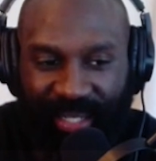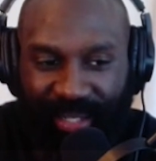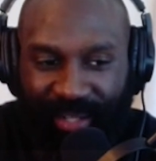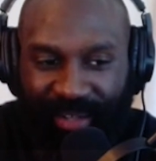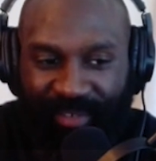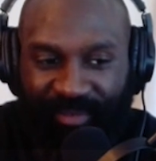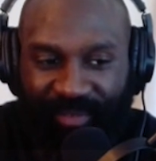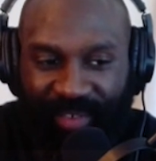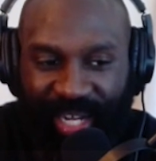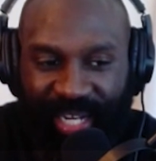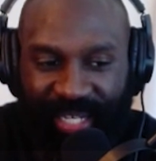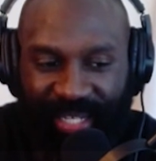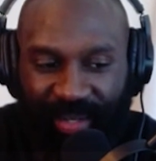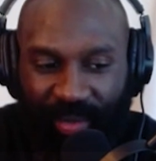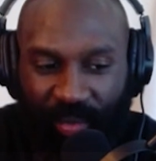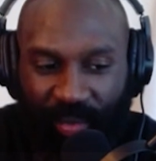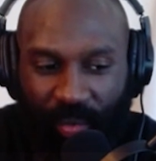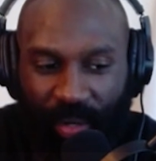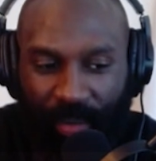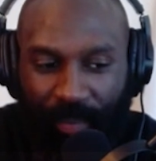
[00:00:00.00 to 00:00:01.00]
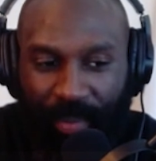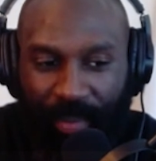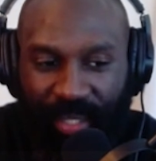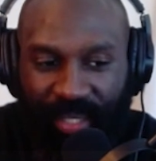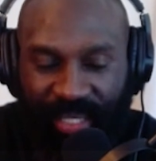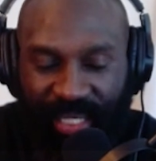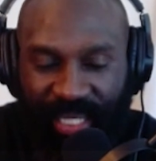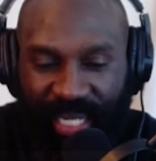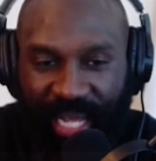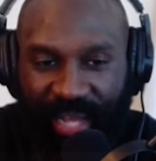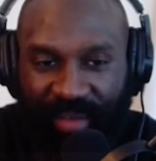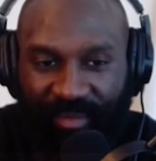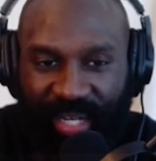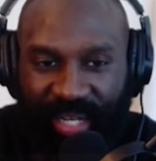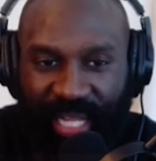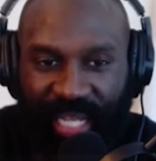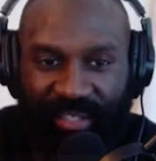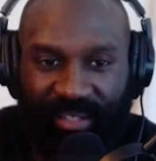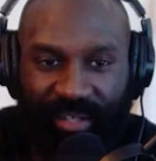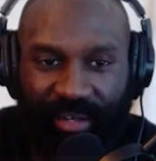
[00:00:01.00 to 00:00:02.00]
love finding the one person that have a
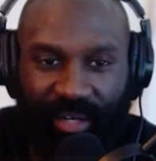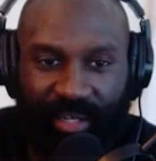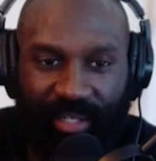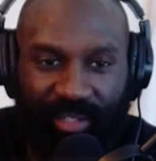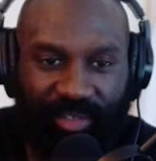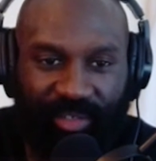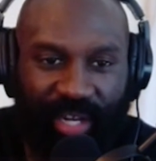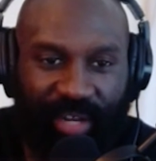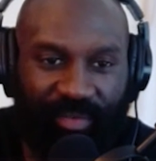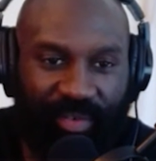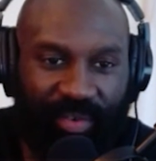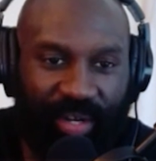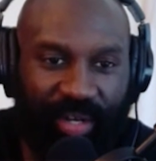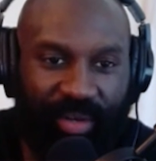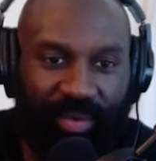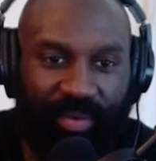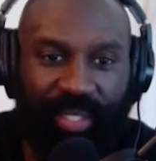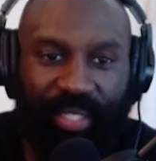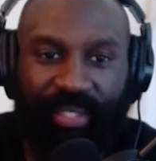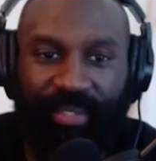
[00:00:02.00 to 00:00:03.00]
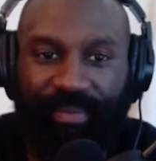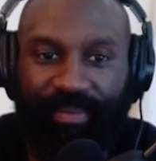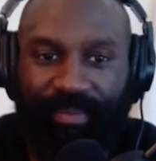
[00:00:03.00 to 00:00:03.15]
nice car to drive around with.